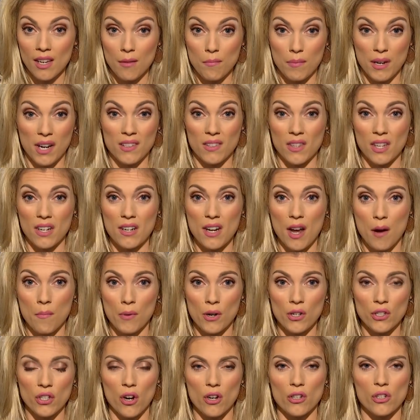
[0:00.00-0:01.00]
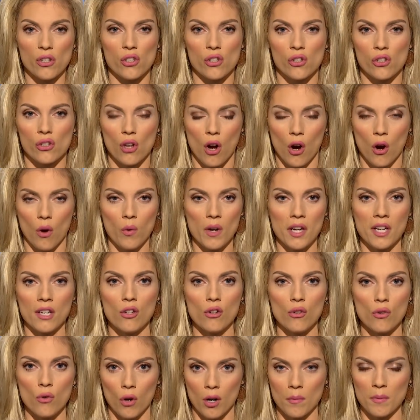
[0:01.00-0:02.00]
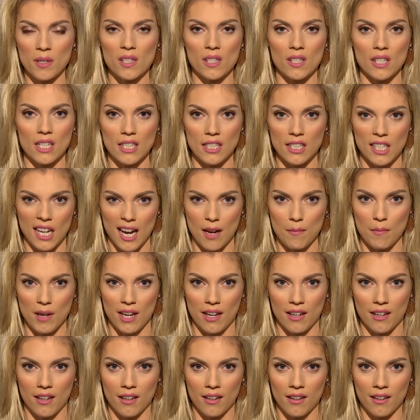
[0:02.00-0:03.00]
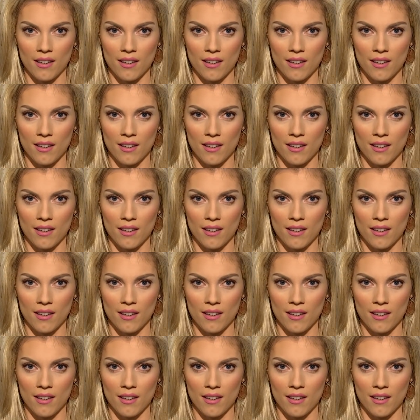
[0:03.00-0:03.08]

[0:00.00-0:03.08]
because the numbers are so enormously damning.